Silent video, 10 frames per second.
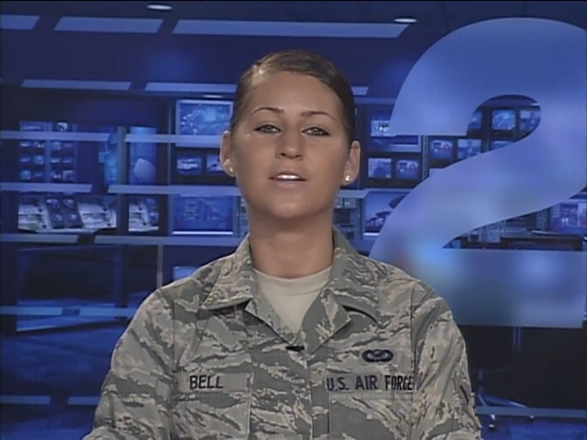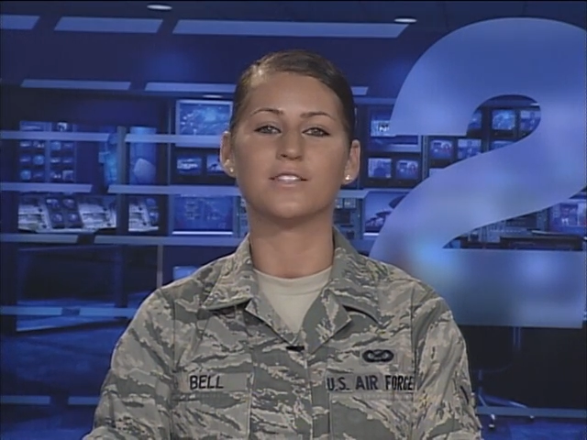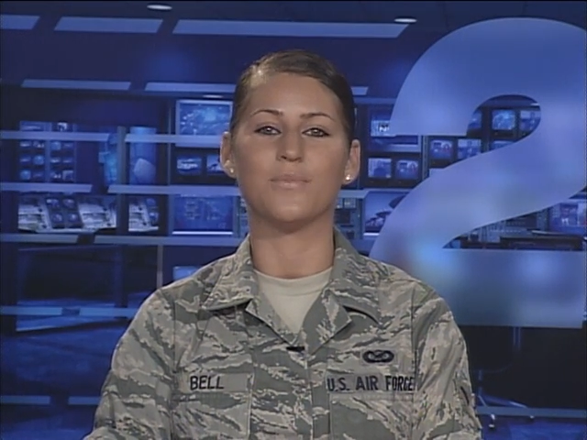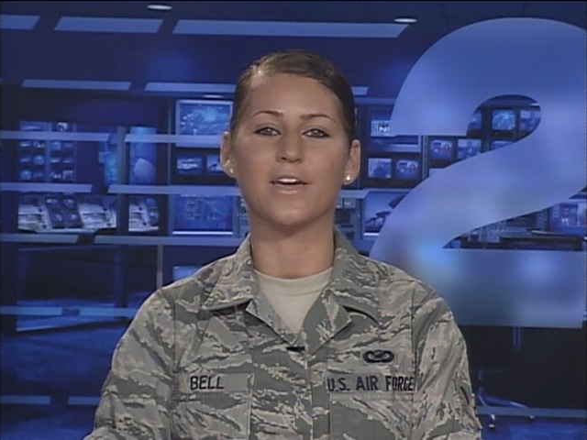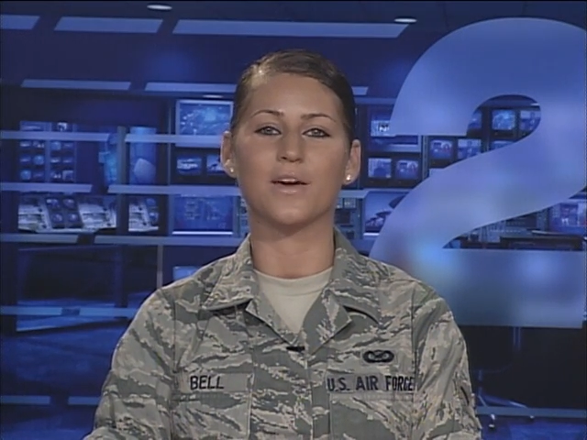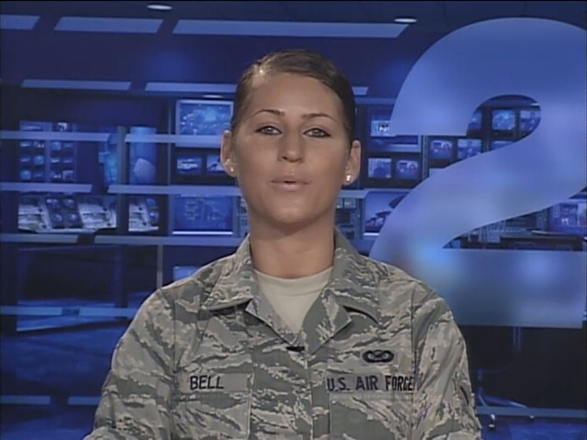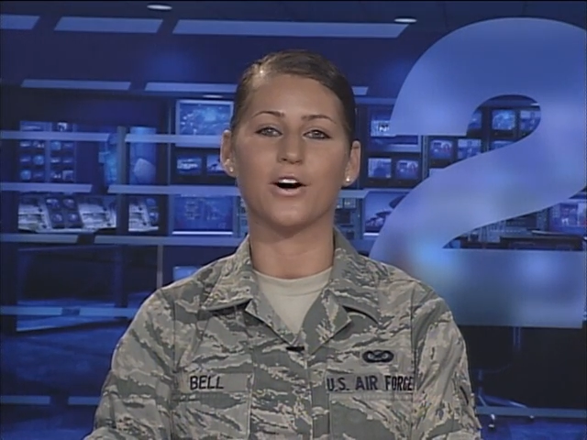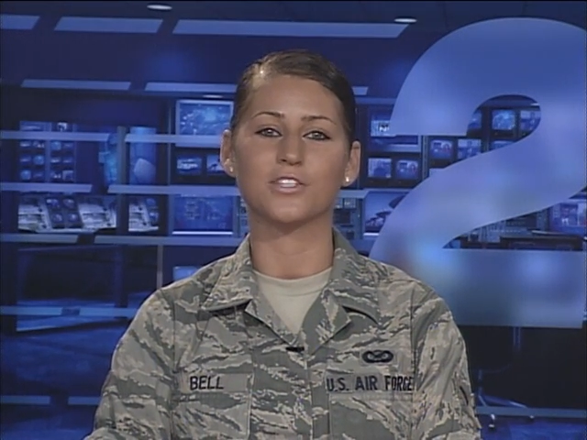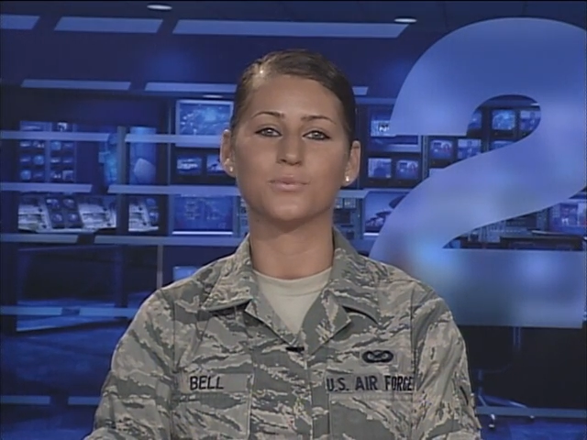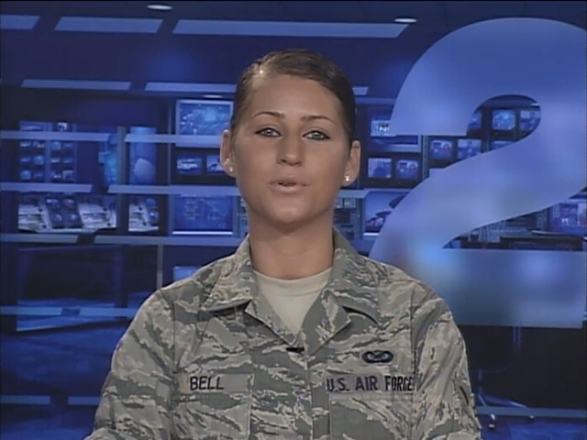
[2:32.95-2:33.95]
to make it
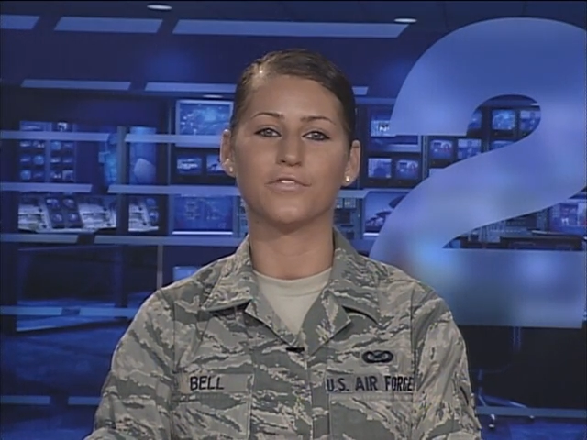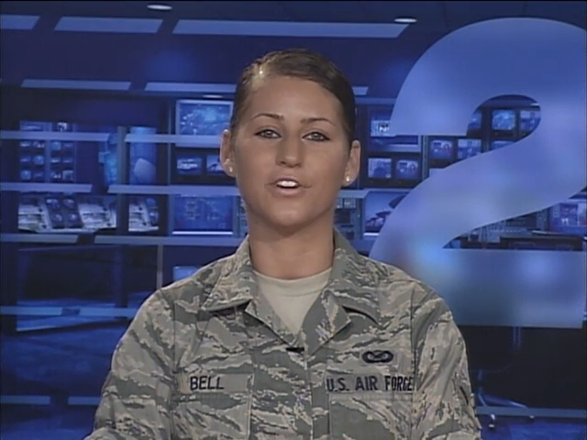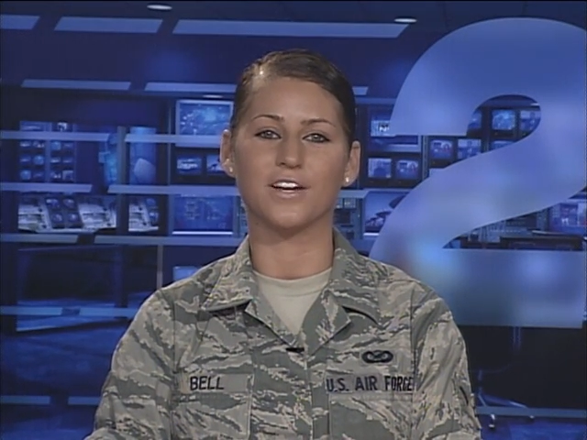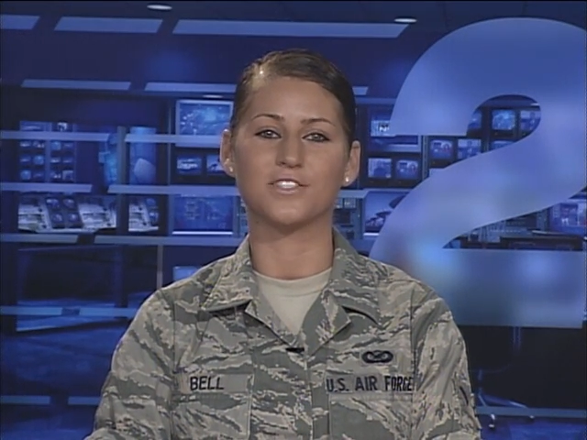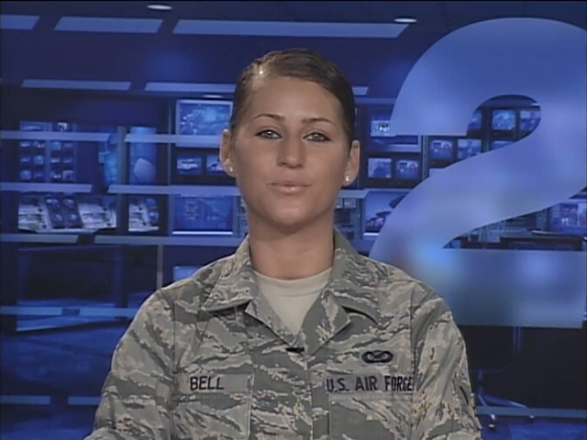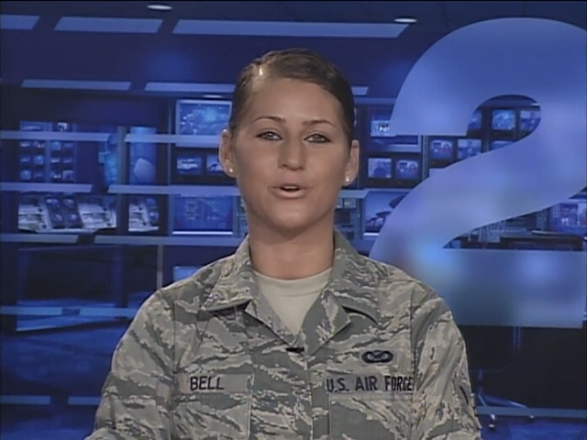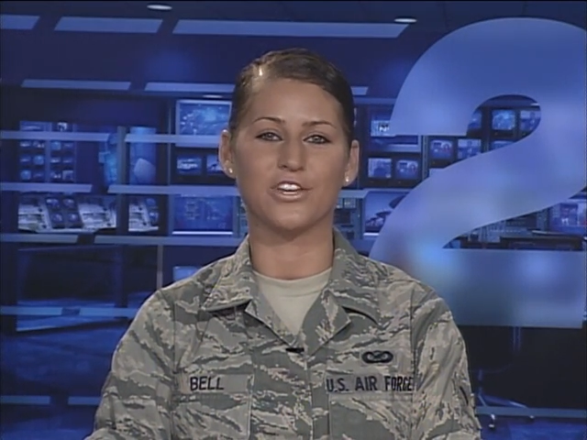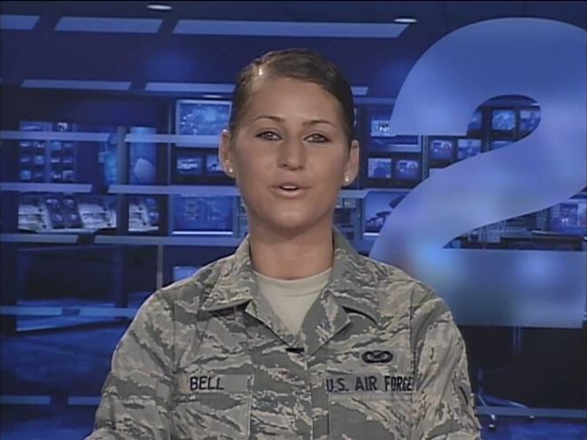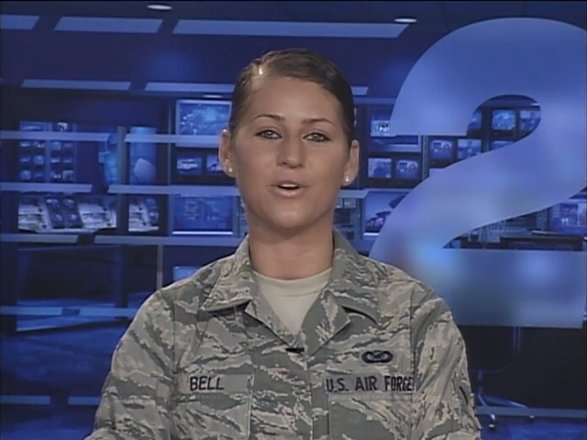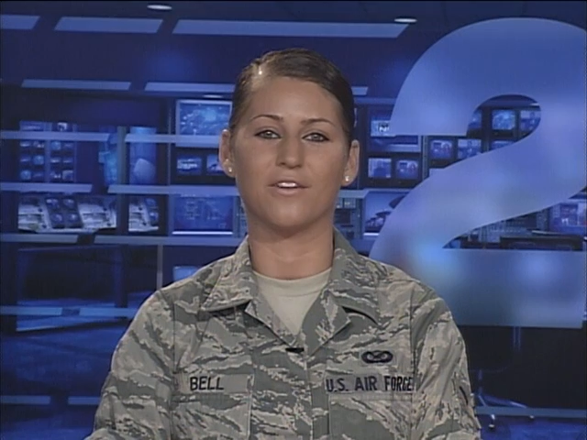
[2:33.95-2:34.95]
possible for us to bring
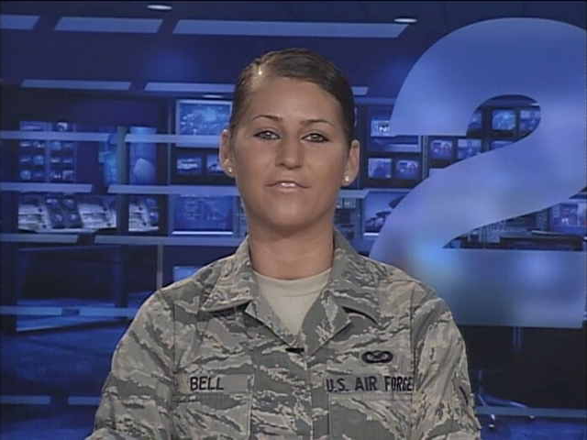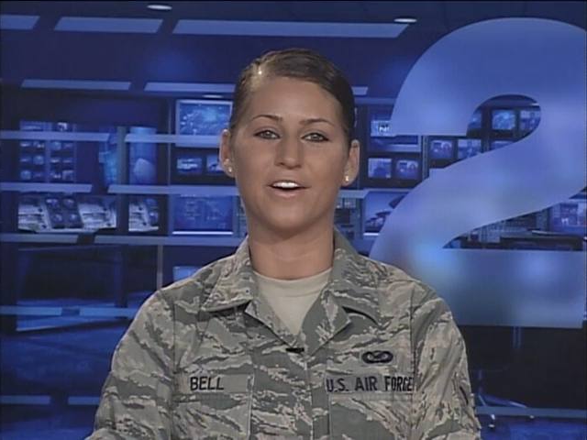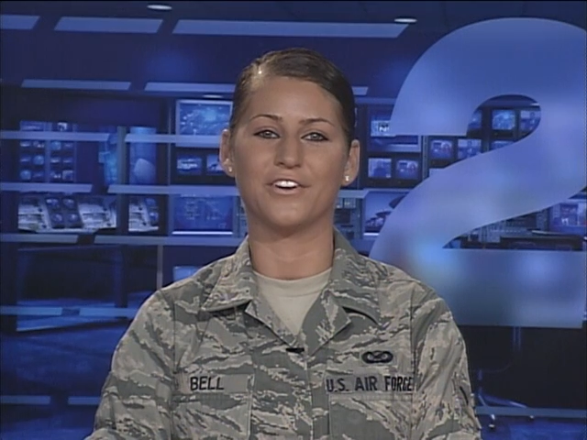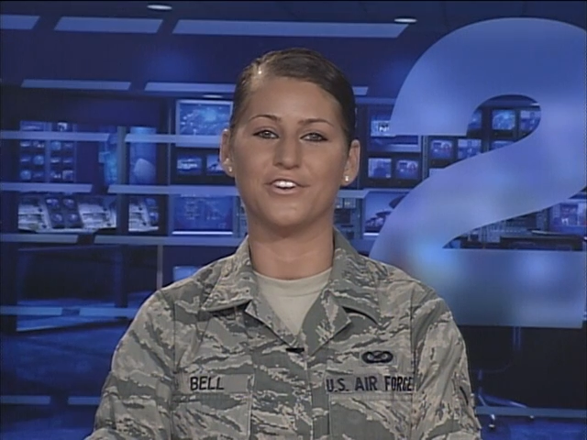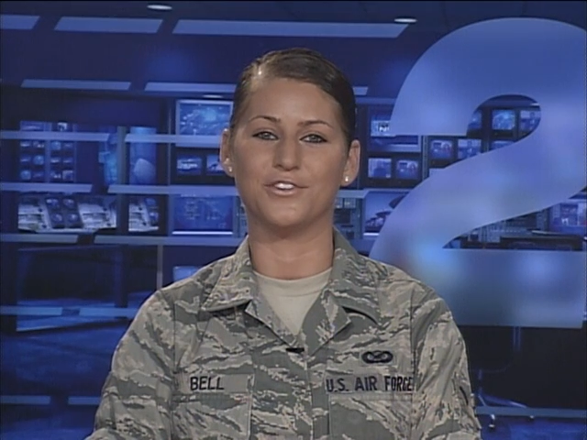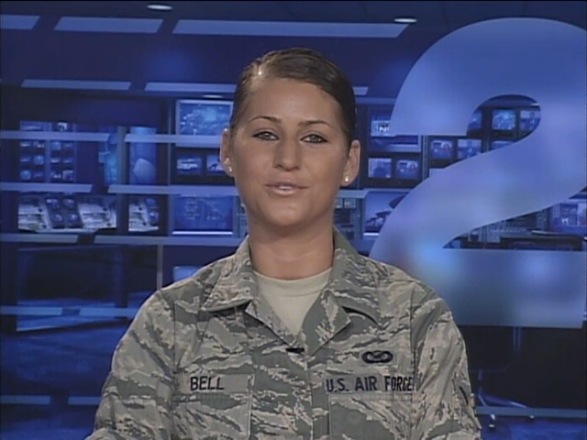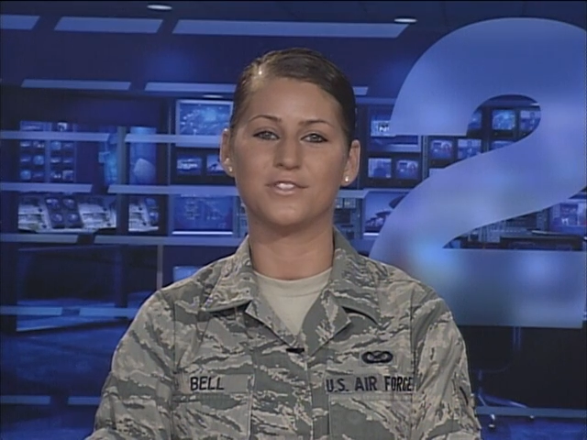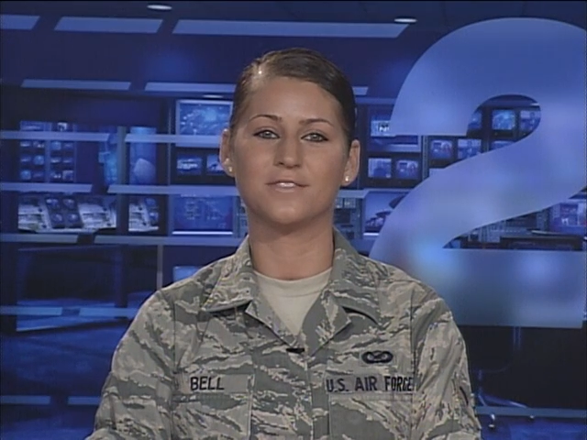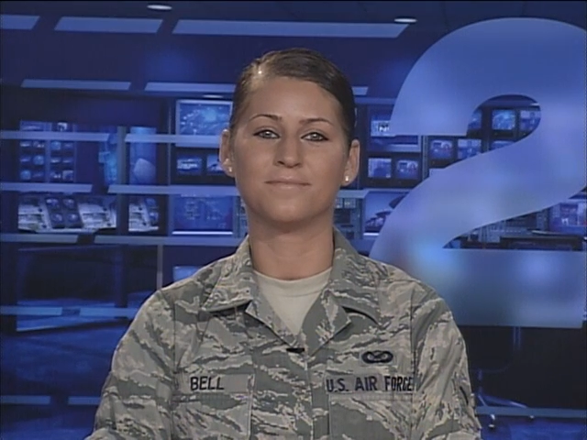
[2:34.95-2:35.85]
you gunfighter news.